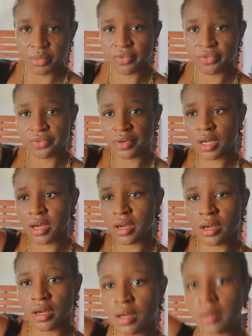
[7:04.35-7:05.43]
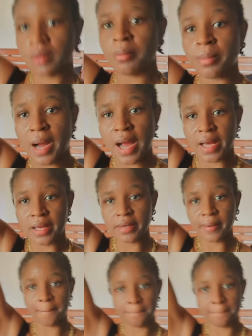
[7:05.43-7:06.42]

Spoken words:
me free hair band.